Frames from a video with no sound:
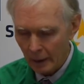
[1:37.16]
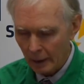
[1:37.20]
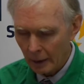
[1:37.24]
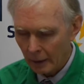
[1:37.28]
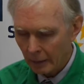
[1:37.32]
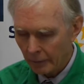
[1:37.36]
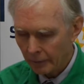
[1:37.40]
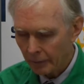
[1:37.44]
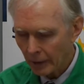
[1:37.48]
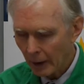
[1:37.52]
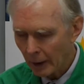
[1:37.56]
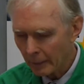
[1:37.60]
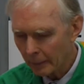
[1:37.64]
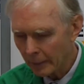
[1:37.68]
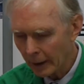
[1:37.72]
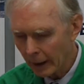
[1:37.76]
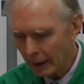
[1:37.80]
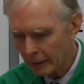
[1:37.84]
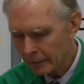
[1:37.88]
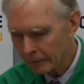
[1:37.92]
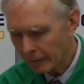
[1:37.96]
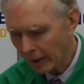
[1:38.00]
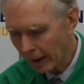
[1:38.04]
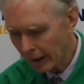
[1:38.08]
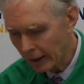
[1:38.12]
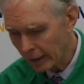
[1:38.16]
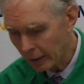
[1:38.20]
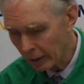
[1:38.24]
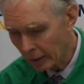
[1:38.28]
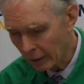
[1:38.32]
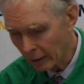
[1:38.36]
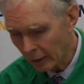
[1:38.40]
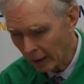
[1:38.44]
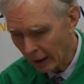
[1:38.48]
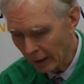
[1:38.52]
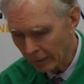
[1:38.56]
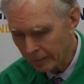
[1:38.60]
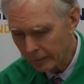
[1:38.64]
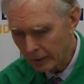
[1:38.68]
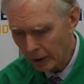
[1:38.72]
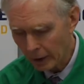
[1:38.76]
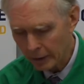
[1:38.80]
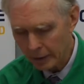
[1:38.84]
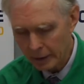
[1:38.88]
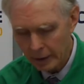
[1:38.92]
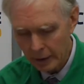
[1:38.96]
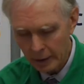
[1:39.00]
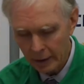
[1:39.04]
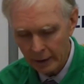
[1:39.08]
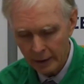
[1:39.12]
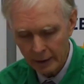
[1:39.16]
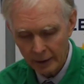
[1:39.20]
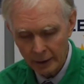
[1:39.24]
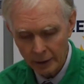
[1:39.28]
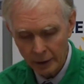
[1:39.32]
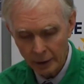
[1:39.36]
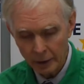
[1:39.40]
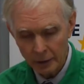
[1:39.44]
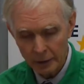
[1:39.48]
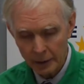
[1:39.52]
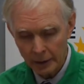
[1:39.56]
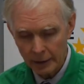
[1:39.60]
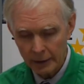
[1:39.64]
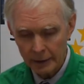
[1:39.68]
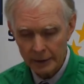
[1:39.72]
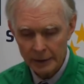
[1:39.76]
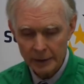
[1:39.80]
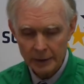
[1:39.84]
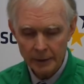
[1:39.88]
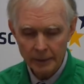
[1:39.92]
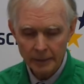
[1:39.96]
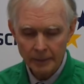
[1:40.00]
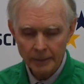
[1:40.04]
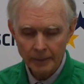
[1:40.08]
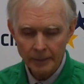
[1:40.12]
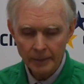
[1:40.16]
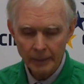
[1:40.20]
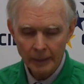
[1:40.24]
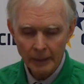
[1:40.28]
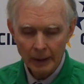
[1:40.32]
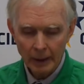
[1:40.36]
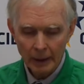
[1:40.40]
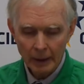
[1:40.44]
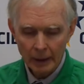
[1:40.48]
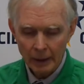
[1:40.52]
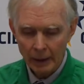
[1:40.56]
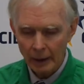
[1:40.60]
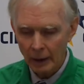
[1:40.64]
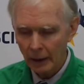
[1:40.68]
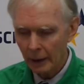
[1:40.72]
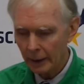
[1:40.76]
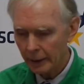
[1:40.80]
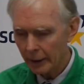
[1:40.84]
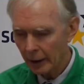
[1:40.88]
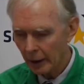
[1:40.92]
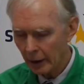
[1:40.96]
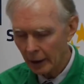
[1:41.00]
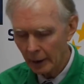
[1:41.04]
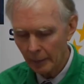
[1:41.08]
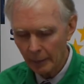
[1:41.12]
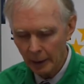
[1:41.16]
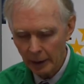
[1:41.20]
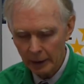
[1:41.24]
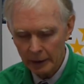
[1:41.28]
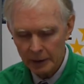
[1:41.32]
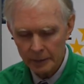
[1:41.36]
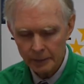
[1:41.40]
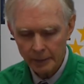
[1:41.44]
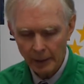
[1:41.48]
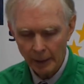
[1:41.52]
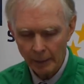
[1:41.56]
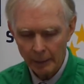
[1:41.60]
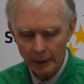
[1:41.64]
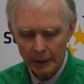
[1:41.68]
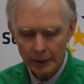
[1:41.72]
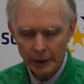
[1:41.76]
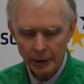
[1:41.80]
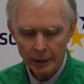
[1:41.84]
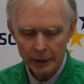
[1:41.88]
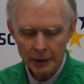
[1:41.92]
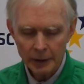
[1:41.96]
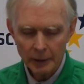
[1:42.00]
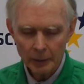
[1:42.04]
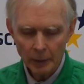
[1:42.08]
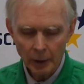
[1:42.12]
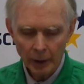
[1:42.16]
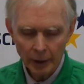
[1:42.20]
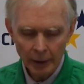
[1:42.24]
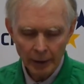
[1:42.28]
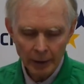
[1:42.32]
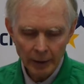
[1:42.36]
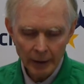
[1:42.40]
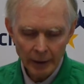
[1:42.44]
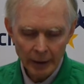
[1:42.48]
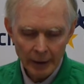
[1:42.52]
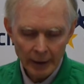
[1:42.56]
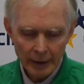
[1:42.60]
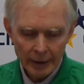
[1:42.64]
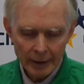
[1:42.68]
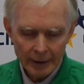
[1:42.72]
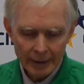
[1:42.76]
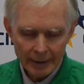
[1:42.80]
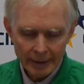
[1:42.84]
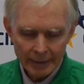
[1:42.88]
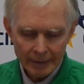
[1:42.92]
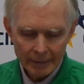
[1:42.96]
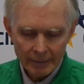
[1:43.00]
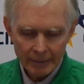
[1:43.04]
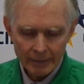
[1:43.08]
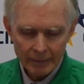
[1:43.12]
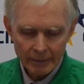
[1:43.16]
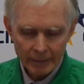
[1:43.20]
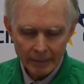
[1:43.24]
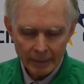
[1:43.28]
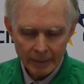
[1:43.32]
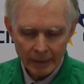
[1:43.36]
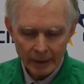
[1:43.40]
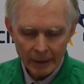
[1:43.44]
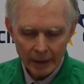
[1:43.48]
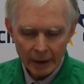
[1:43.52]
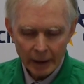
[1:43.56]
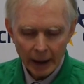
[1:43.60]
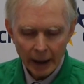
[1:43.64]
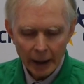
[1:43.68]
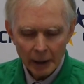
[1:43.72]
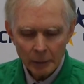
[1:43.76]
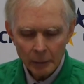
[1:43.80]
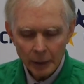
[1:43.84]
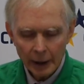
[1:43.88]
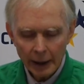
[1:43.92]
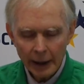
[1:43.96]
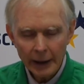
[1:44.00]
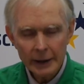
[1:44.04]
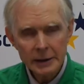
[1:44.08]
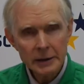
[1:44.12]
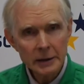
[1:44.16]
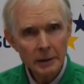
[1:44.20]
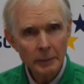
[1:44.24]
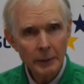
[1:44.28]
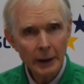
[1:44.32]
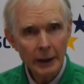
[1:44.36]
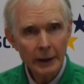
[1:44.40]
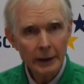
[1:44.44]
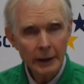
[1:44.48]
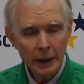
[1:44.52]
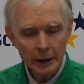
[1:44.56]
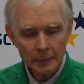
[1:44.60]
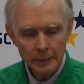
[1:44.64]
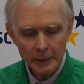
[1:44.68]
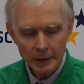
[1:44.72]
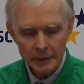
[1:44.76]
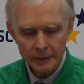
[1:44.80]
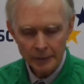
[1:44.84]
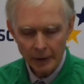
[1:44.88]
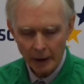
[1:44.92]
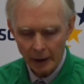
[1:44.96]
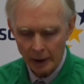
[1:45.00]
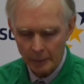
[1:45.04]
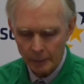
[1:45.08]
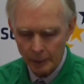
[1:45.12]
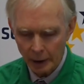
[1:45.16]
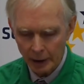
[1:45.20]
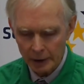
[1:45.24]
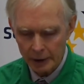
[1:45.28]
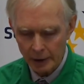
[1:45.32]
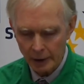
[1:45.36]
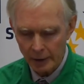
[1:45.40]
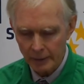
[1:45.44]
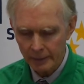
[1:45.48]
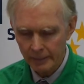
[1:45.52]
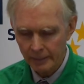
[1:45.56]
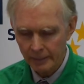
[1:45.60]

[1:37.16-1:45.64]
From that value of 30 newtons, or thereabouts, maybe 31, can we estimate atmospheric pressure?